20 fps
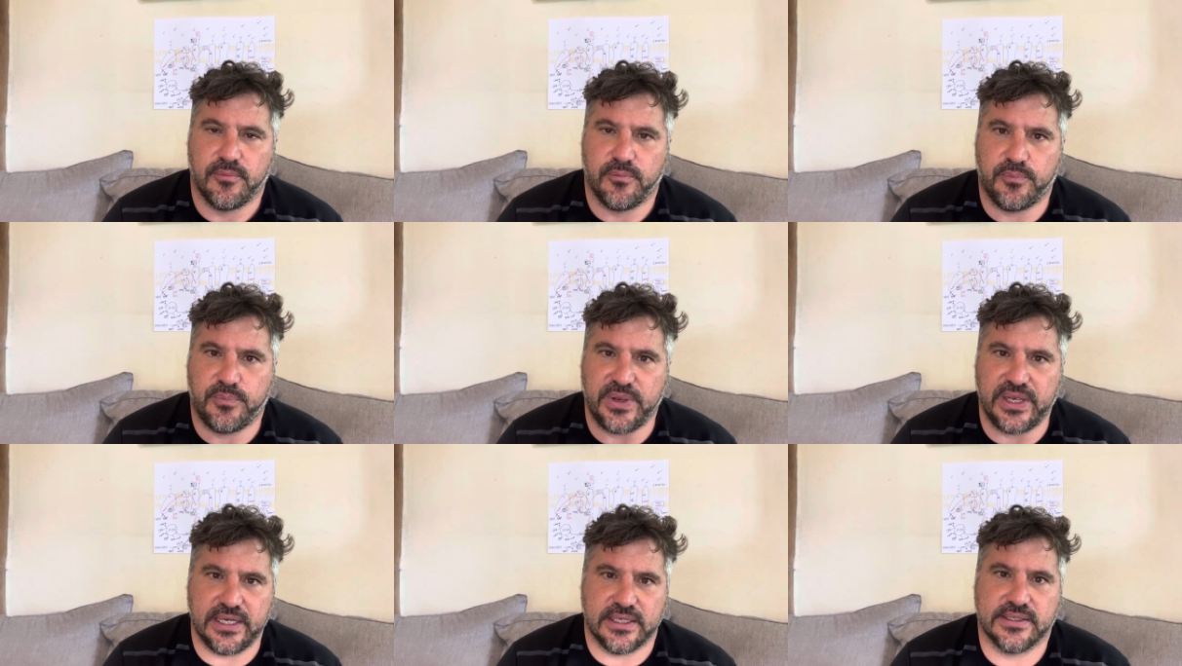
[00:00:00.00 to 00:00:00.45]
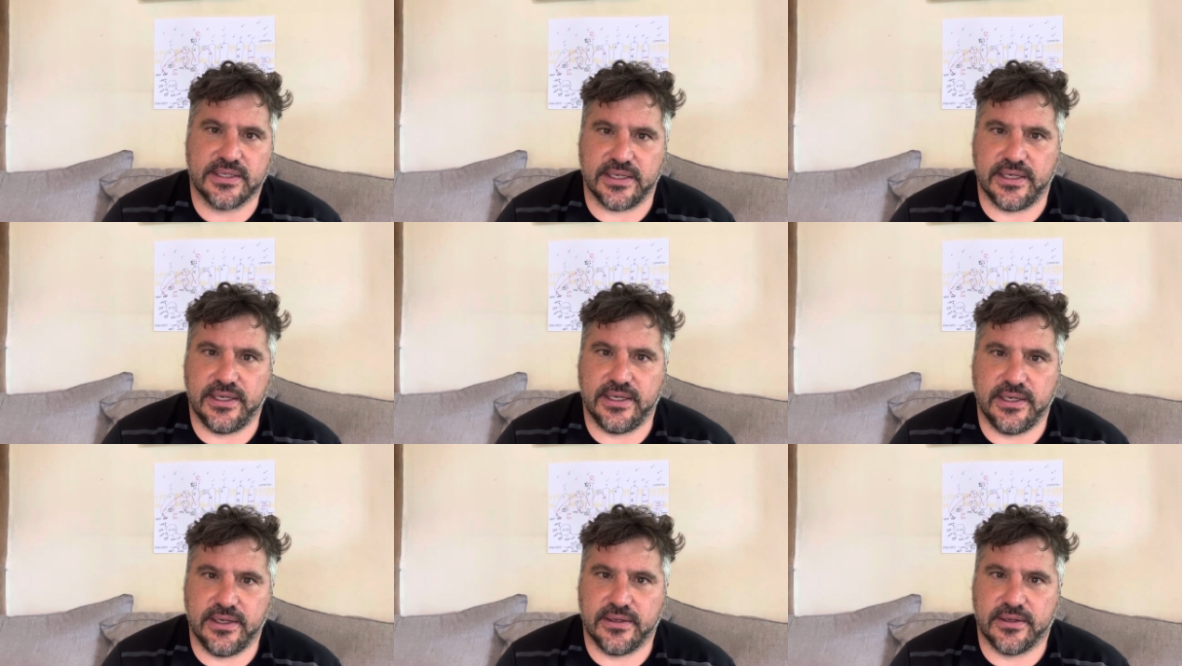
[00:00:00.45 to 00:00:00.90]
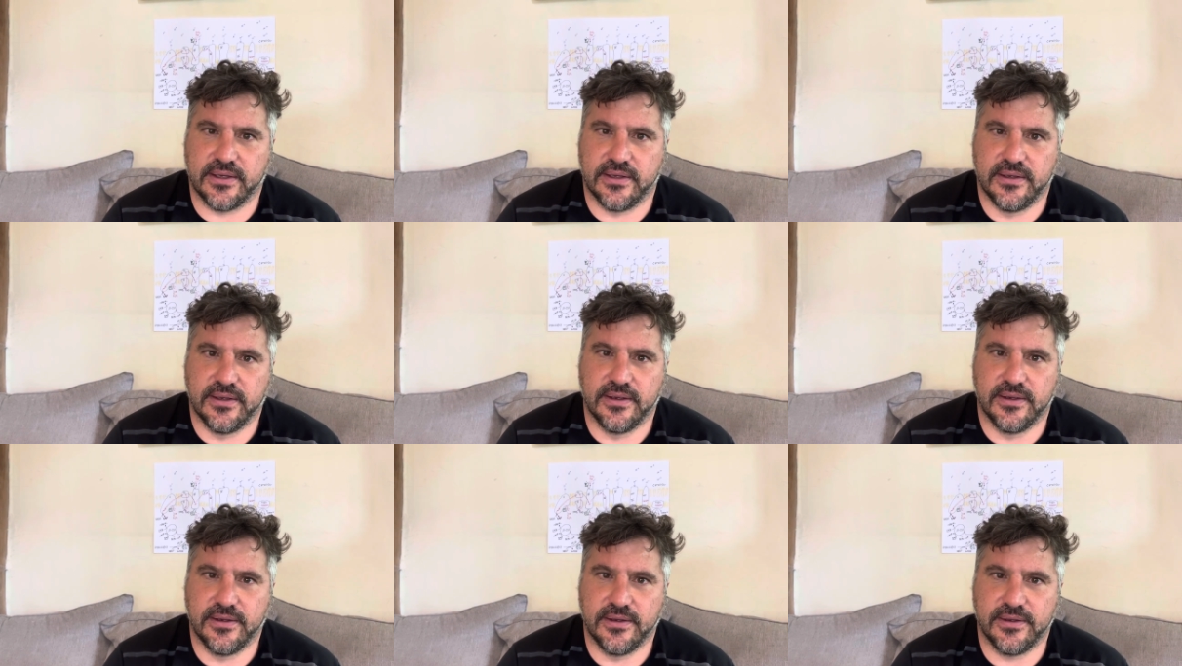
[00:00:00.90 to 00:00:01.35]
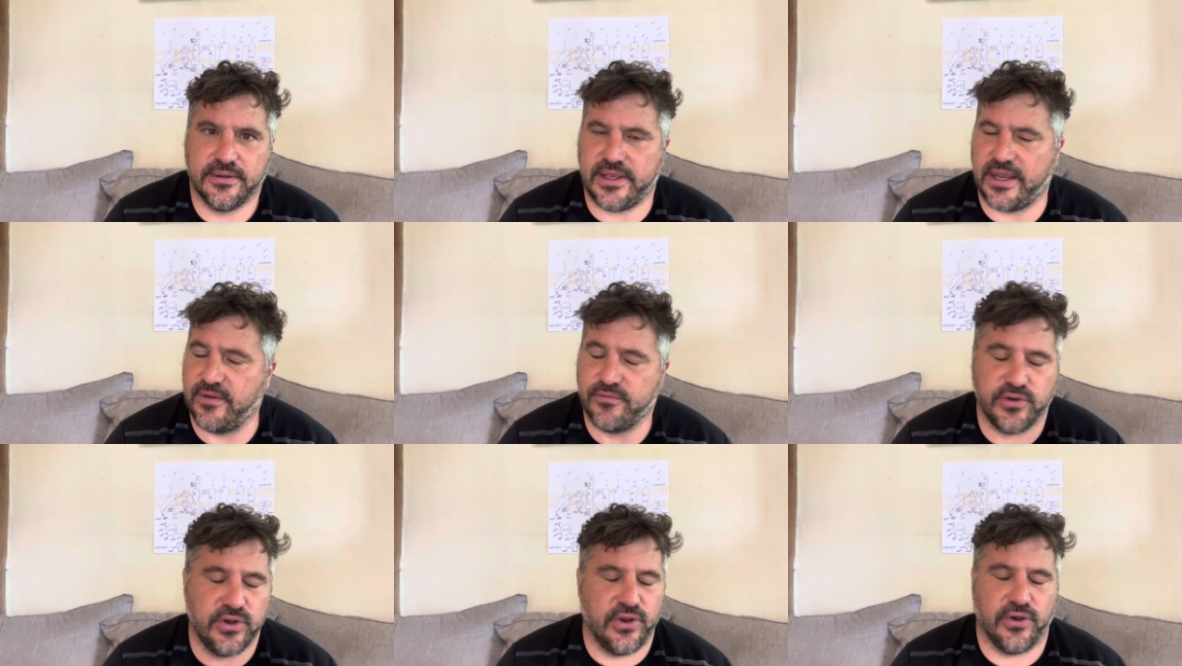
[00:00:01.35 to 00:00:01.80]
pigs eat, they
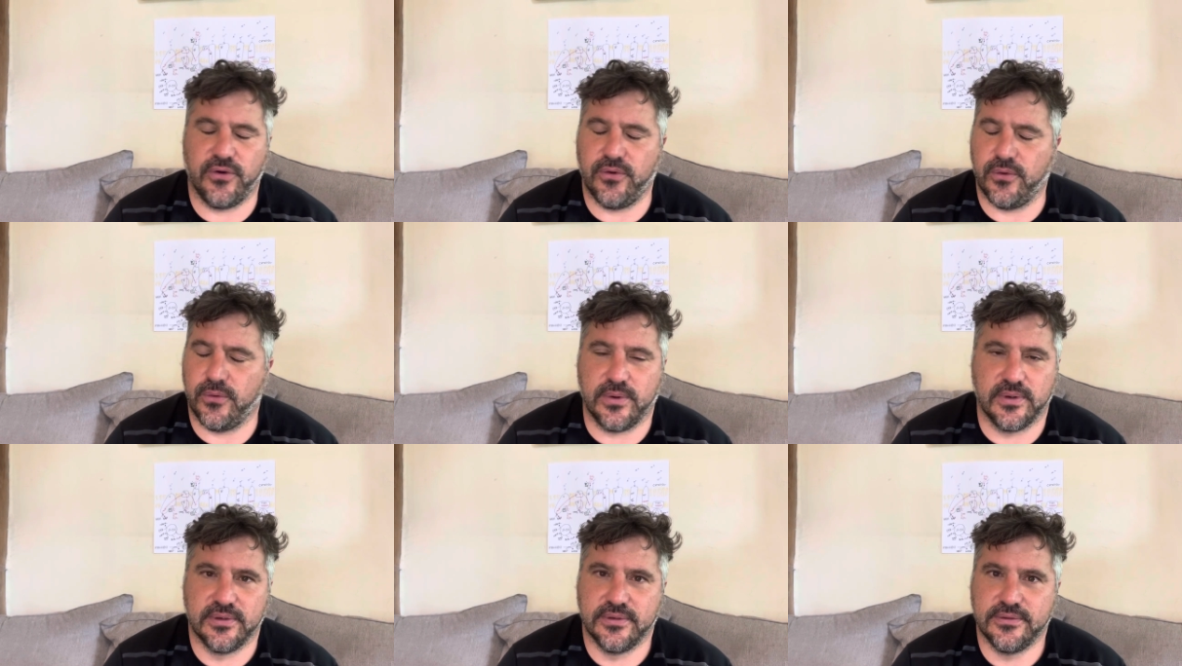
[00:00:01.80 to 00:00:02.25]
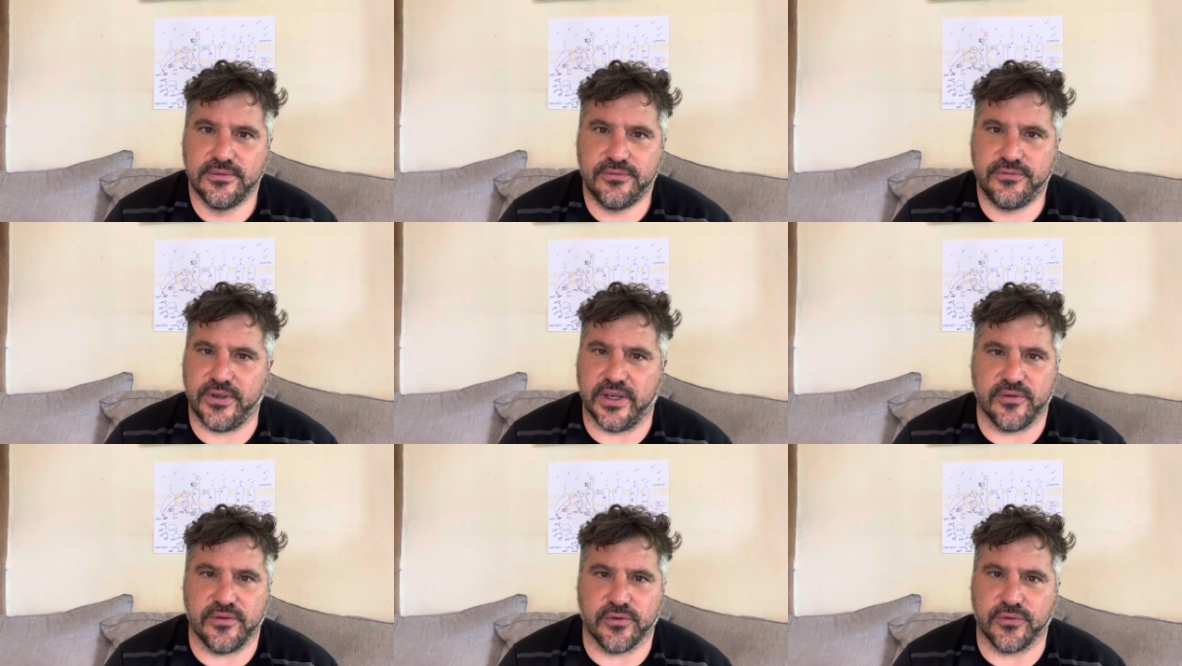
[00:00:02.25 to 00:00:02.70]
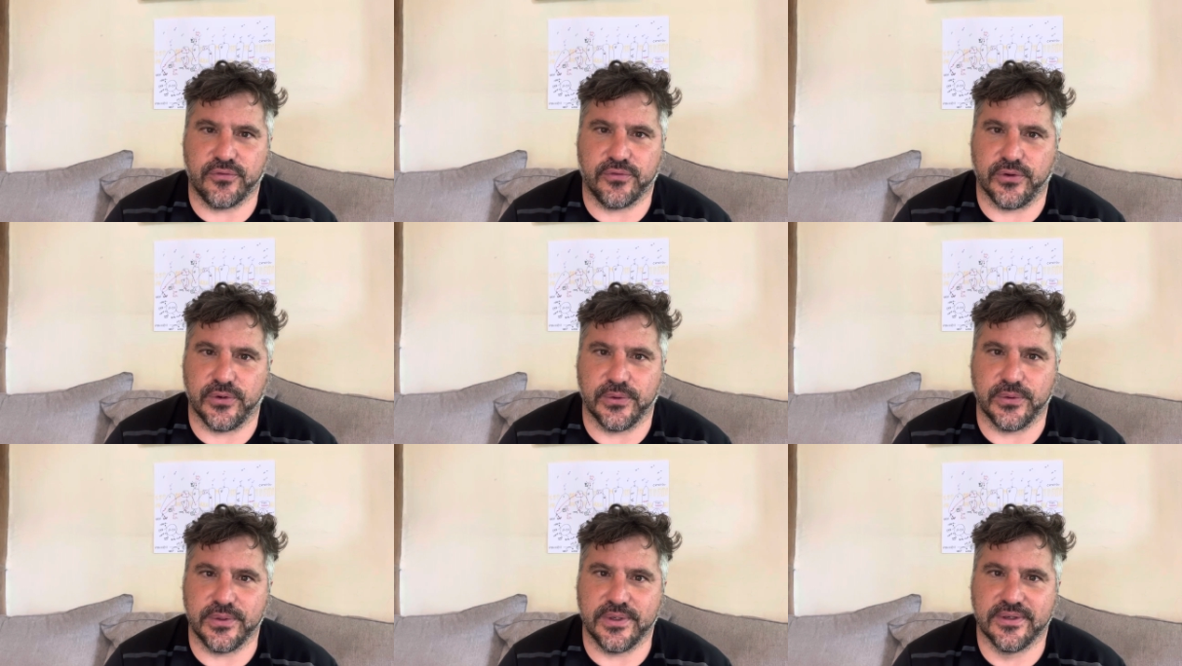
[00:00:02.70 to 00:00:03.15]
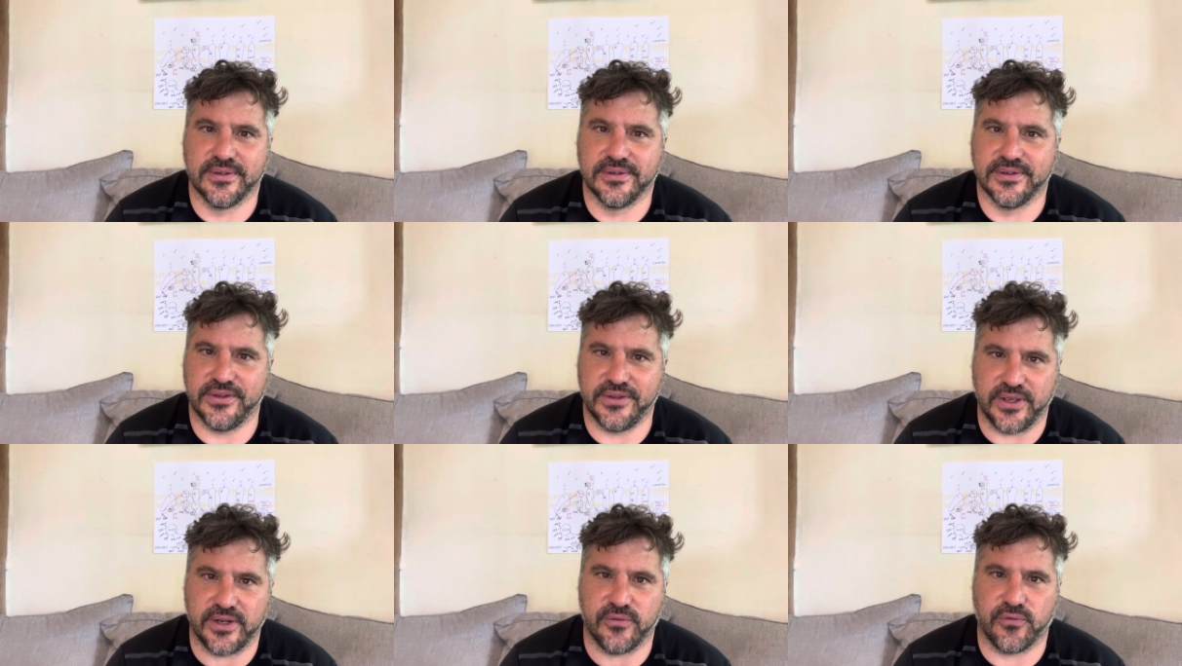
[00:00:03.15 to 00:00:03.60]
have no favorite food
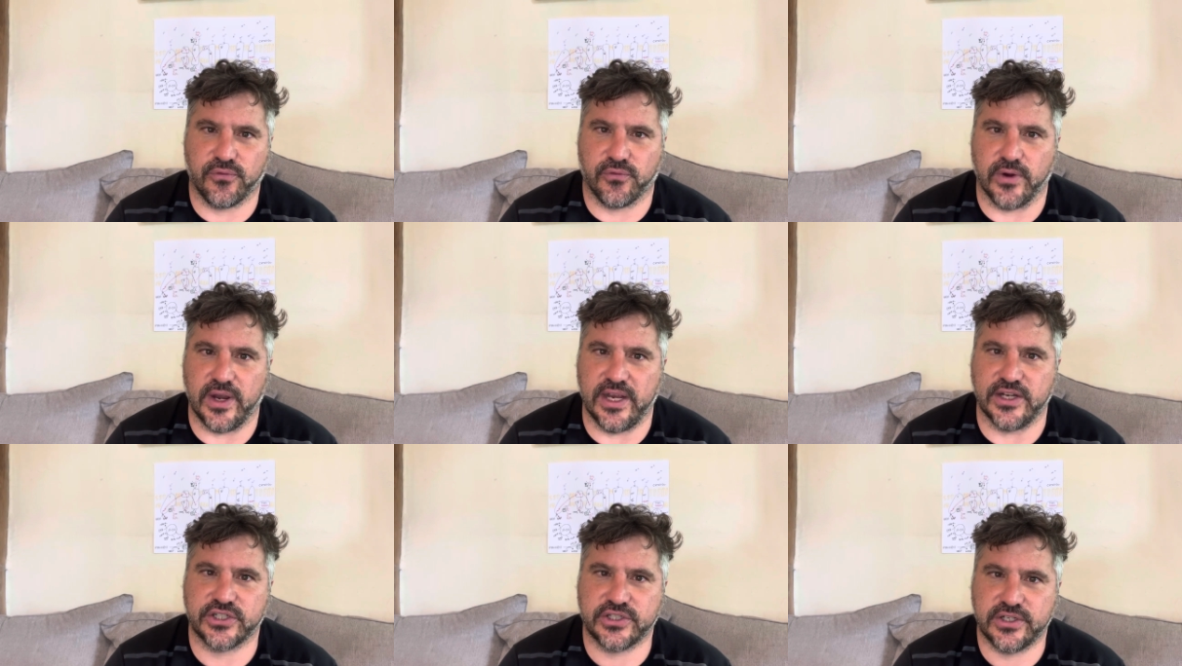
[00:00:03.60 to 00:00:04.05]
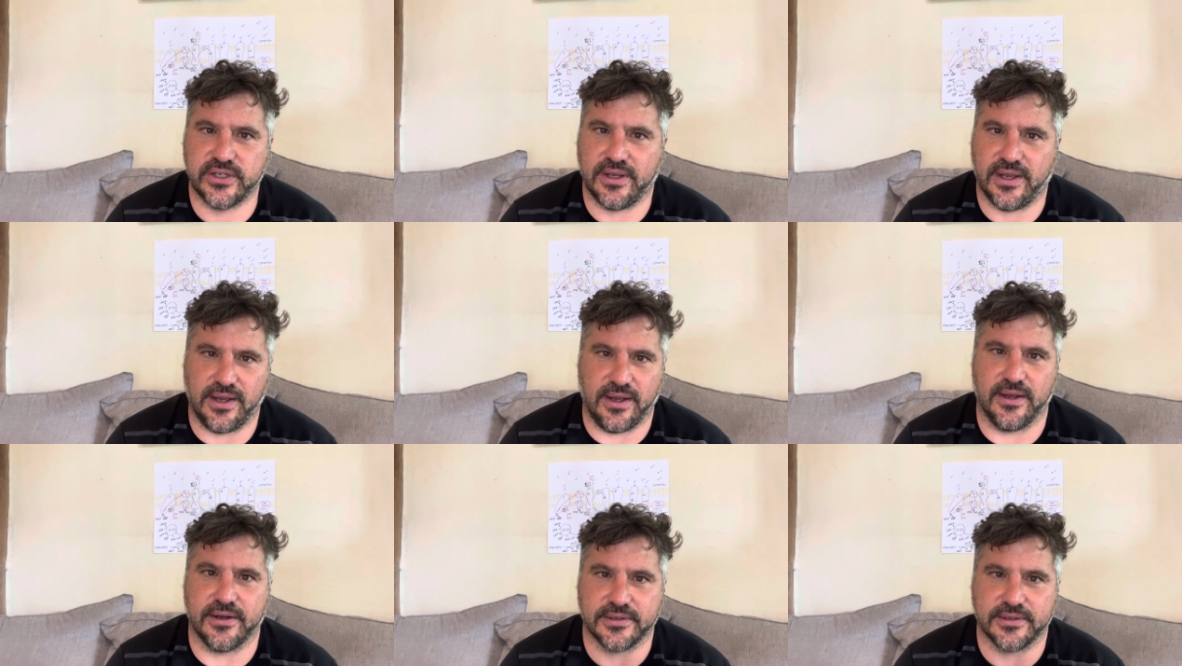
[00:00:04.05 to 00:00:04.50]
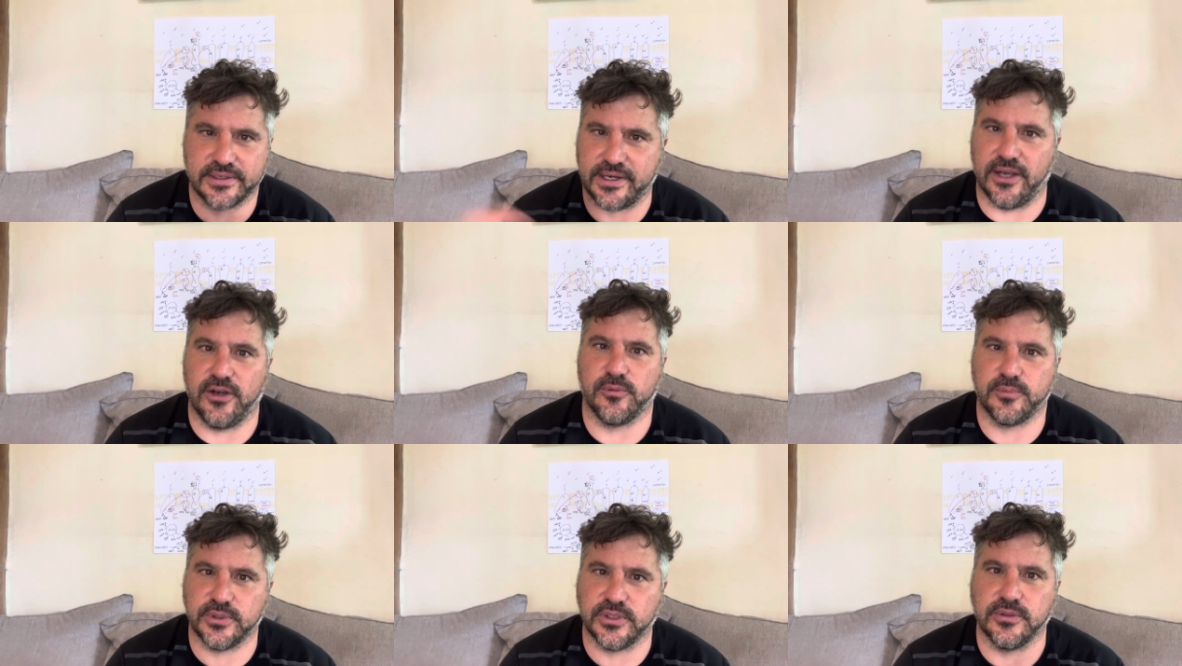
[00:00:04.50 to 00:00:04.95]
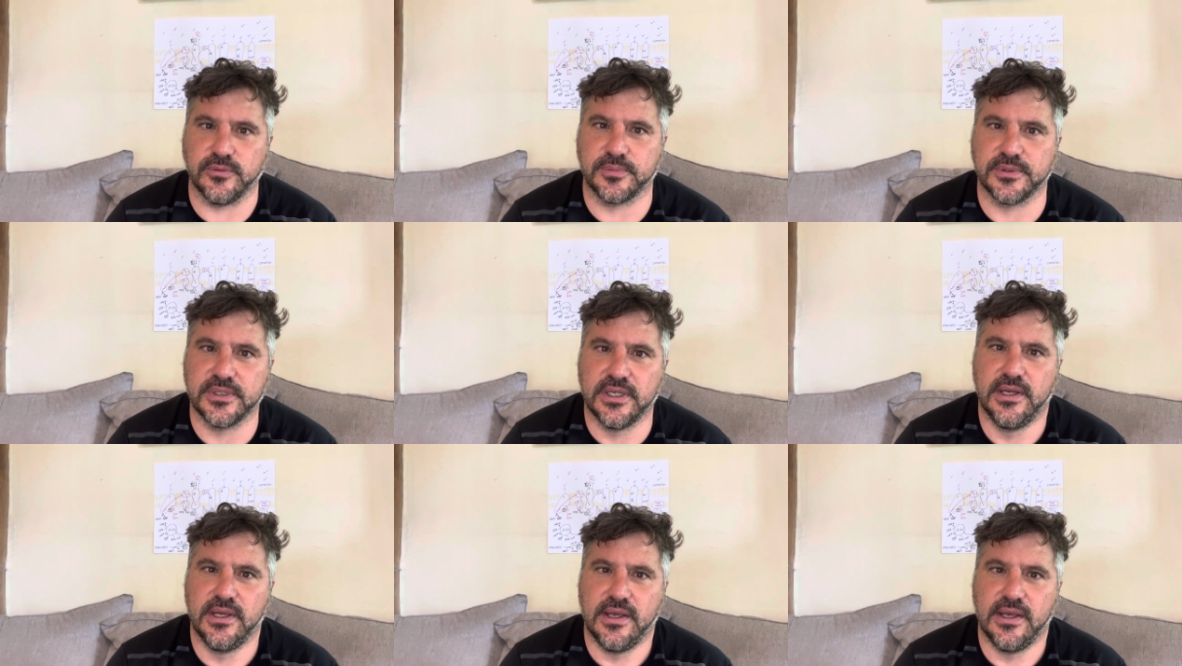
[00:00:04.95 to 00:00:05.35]
than fresh, hot cow poop.